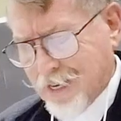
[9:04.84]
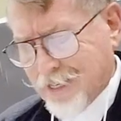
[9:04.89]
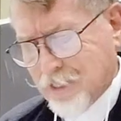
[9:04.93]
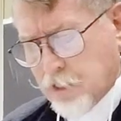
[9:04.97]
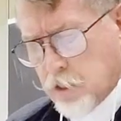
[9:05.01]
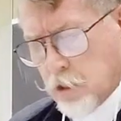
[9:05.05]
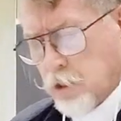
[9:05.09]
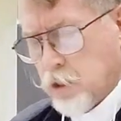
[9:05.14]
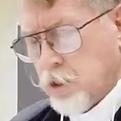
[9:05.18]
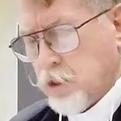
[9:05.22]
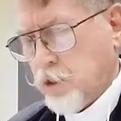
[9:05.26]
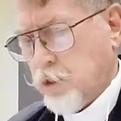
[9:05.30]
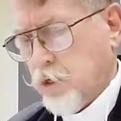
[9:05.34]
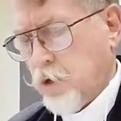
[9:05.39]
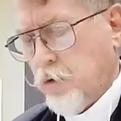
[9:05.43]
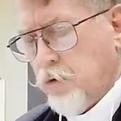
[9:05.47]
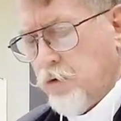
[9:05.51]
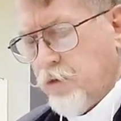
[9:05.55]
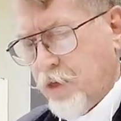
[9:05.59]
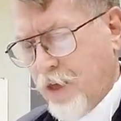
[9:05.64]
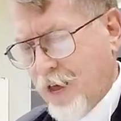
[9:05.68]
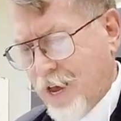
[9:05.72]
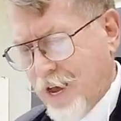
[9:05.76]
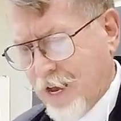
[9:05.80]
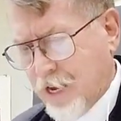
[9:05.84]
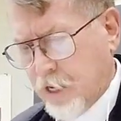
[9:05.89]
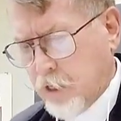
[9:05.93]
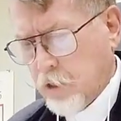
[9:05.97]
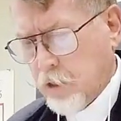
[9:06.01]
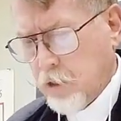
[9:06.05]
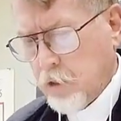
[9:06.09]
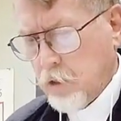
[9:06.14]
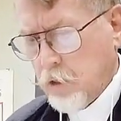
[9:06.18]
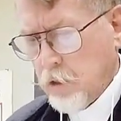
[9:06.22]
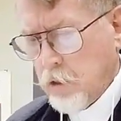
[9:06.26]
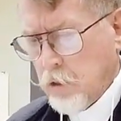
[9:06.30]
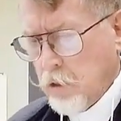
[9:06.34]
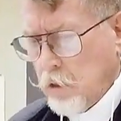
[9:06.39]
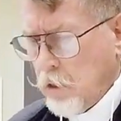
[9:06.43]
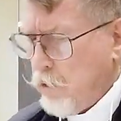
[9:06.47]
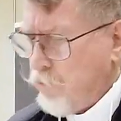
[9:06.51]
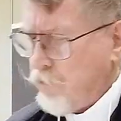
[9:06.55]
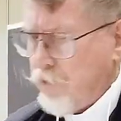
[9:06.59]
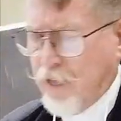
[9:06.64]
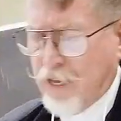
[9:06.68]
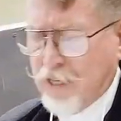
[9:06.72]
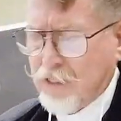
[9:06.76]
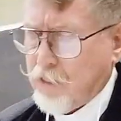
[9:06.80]
as so that.
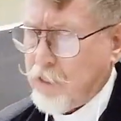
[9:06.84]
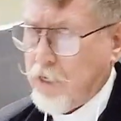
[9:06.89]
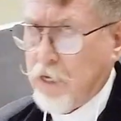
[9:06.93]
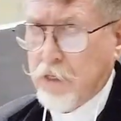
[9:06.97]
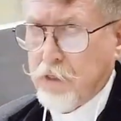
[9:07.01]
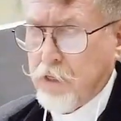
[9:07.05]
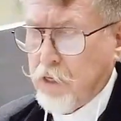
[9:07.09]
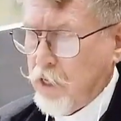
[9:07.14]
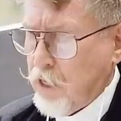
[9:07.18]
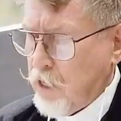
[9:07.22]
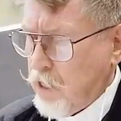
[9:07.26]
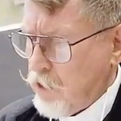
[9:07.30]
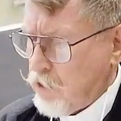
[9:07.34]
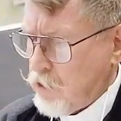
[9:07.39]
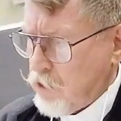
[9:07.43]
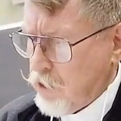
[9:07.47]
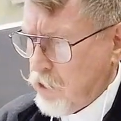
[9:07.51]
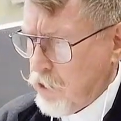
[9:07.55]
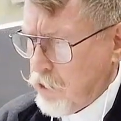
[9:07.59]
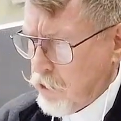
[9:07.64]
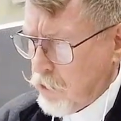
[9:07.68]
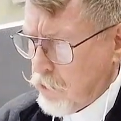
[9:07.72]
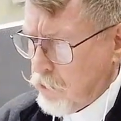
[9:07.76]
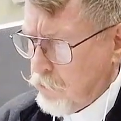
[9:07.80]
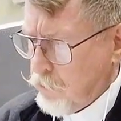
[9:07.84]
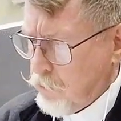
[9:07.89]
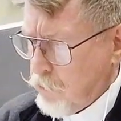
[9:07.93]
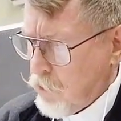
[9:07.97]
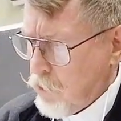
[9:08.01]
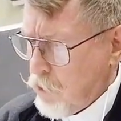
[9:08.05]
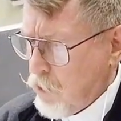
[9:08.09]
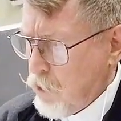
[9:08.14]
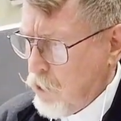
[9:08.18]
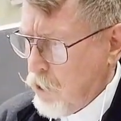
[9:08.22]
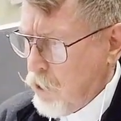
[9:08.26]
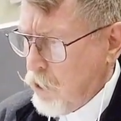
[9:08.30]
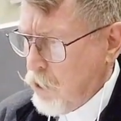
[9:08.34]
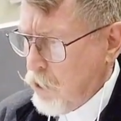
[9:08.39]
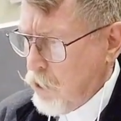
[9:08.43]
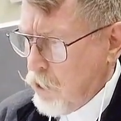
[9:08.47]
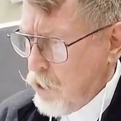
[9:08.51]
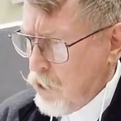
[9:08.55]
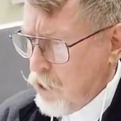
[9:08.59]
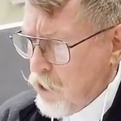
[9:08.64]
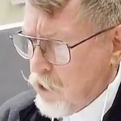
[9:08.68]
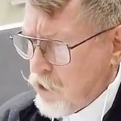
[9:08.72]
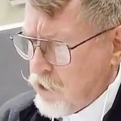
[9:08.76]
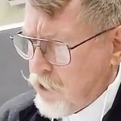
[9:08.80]
However, that's not the case here.
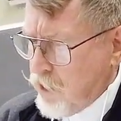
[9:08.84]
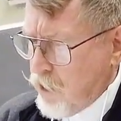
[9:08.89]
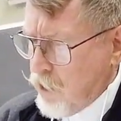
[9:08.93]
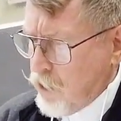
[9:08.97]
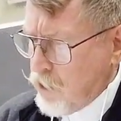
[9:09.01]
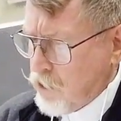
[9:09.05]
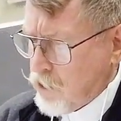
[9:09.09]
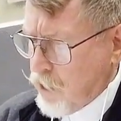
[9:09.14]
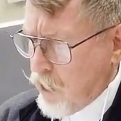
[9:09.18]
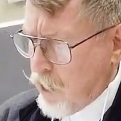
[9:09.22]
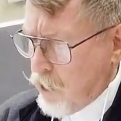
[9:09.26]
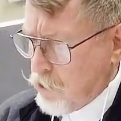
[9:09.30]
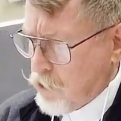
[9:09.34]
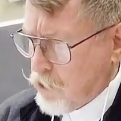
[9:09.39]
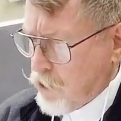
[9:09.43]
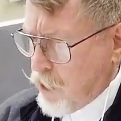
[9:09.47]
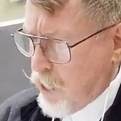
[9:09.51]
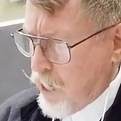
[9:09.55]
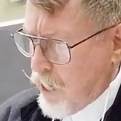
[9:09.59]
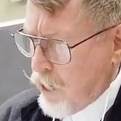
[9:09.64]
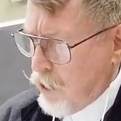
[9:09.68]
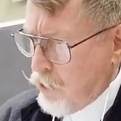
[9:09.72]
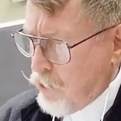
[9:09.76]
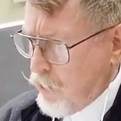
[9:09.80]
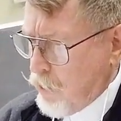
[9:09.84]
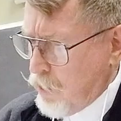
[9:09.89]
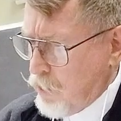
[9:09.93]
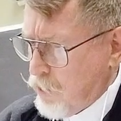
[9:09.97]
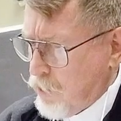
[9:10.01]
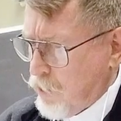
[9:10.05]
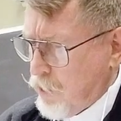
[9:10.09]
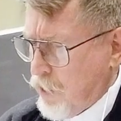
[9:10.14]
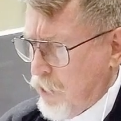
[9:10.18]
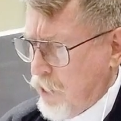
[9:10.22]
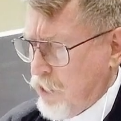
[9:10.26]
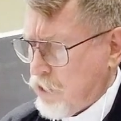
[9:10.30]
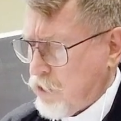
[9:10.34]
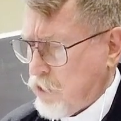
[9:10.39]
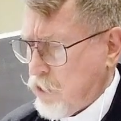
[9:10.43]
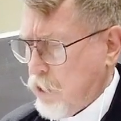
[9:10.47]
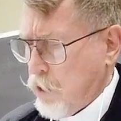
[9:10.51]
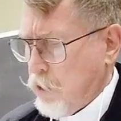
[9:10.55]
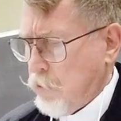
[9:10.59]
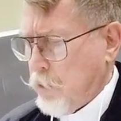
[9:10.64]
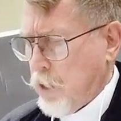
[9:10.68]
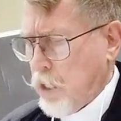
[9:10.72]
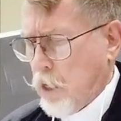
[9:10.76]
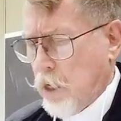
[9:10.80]
Gazenius Couch Cowley
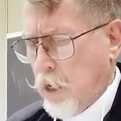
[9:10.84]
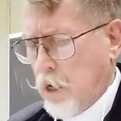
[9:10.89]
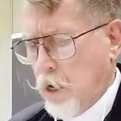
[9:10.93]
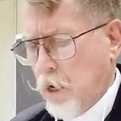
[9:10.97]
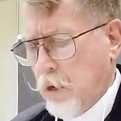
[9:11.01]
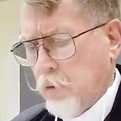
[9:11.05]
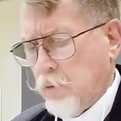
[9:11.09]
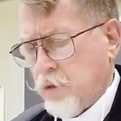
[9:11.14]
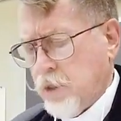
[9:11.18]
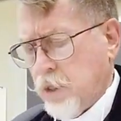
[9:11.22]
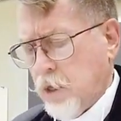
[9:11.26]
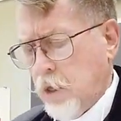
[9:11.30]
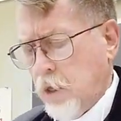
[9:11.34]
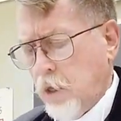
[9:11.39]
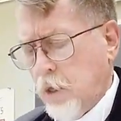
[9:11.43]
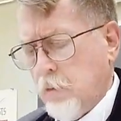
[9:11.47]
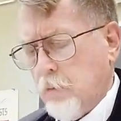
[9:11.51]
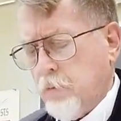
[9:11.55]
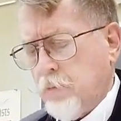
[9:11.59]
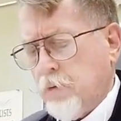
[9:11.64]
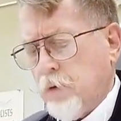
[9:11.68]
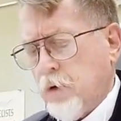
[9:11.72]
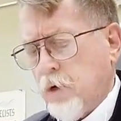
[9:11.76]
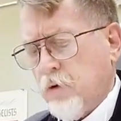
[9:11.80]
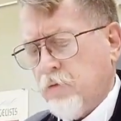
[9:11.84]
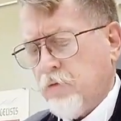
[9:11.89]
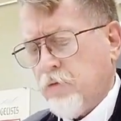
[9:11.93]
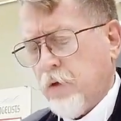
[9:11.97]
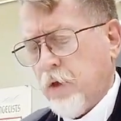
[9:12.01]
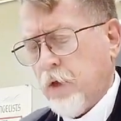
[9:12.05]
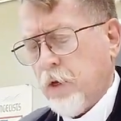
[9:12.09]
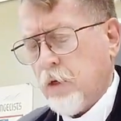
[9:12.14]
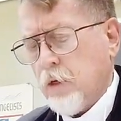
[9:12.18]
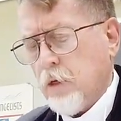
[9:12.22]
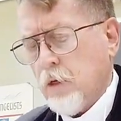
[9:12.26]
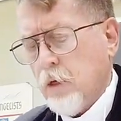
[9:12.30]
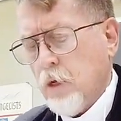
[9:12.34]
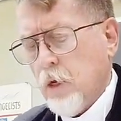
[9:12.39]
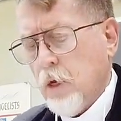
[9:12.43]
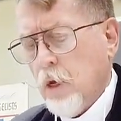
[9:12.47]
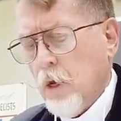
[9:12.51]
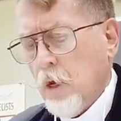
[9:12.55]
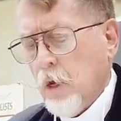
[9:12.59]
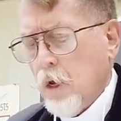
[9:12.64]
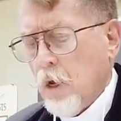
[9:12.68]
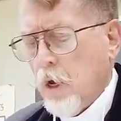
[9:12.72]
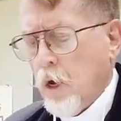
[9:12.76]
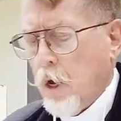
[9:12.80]
indicates the lema'an with the imperfect
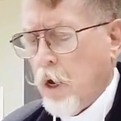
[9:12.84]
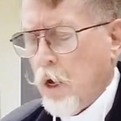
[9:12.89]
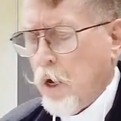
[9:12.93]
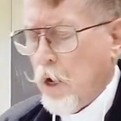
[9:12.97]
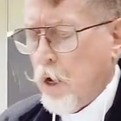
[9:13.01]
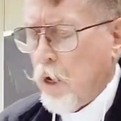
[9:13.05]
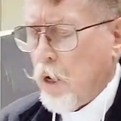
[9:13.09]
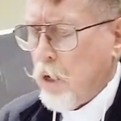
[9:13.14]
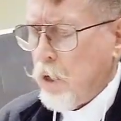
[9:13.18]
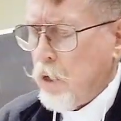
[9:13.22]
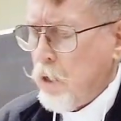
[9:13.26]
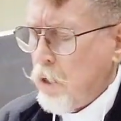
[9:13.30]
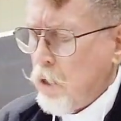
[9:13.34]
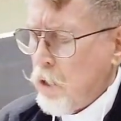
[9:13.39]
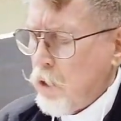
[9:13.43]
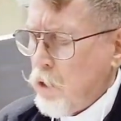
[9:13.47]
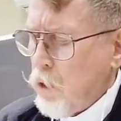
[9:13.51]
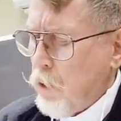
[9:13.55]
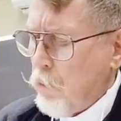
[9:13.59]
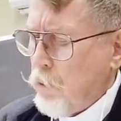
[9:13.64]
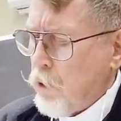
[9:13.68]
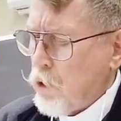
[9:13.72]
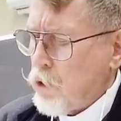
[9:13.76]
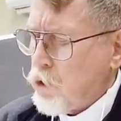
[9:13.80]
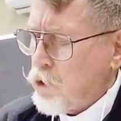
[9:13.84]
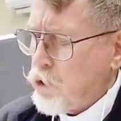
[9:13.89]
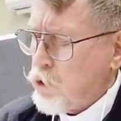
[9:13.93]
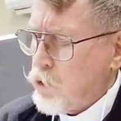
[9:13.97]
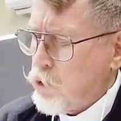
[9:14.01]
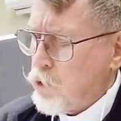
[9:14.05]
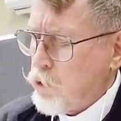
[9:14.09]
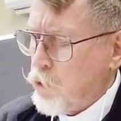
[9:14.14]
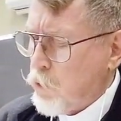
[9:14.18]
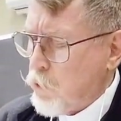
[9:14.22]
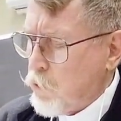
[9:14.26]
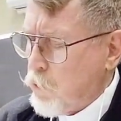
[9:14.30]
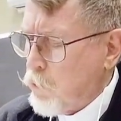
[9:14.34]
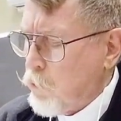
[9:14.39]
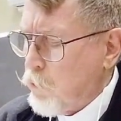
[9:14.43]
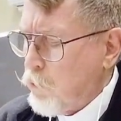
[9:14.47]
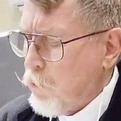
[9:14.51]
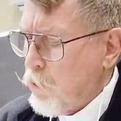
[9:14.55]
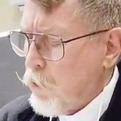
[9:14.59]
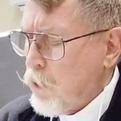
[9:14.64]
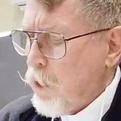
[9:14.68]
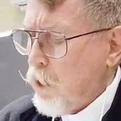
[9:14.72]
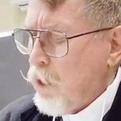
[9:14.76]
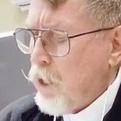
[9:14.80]

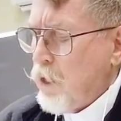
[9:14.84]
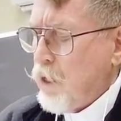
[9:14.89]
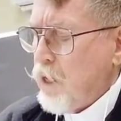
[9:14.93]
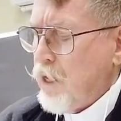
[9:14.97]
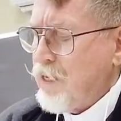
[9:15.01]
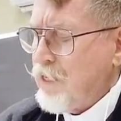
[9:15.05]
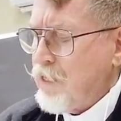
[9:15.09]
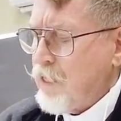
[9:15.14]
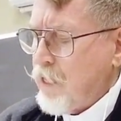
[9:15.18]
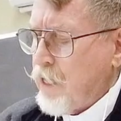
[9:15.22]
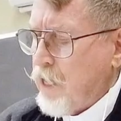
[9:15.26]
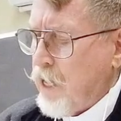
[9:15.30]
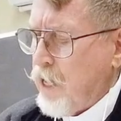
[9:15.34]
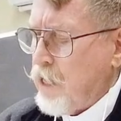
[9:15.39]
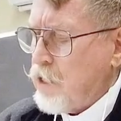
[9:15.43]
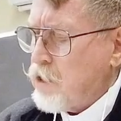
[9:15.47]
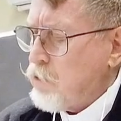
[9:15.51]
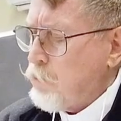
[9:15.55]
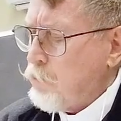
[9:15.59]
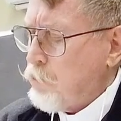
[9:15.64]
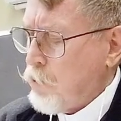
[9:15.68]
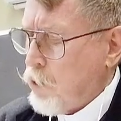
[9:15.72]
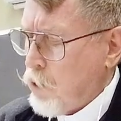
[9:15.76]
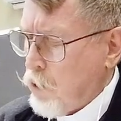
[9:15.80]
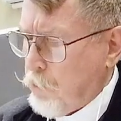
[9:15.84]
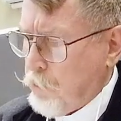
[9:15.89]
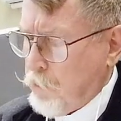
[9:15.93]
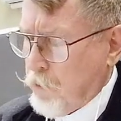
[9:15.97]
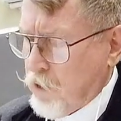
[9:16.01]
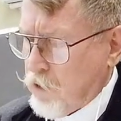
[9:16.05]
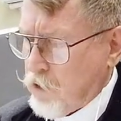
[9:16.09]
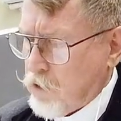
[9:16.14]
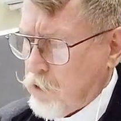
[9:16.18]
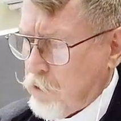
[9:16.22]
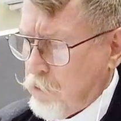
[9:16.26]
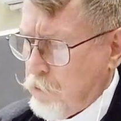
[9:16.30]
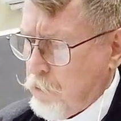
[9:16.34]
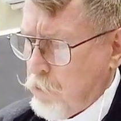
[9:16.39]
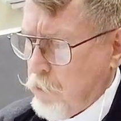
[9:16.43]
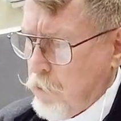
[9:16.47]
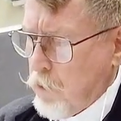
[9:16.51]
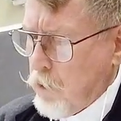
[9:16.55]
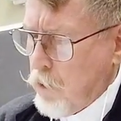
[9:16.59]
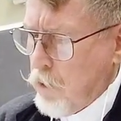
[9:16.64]
yobashu indicates purpose.